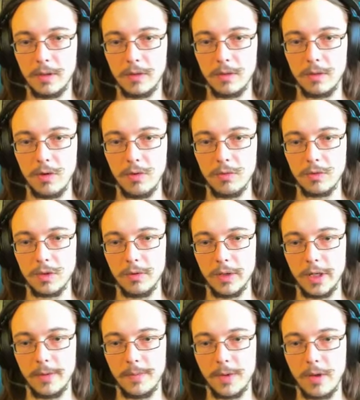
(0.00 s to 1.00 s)
No, don't
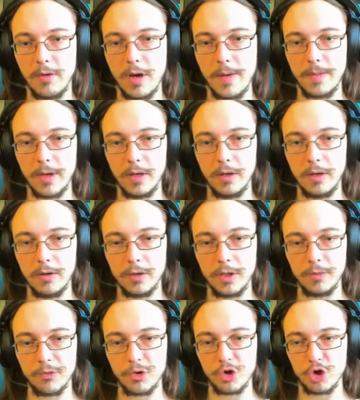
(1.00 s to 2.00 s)
let it blow up. I heard
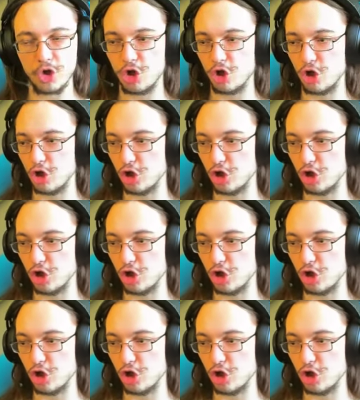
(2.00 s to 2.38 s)
the... Pfft.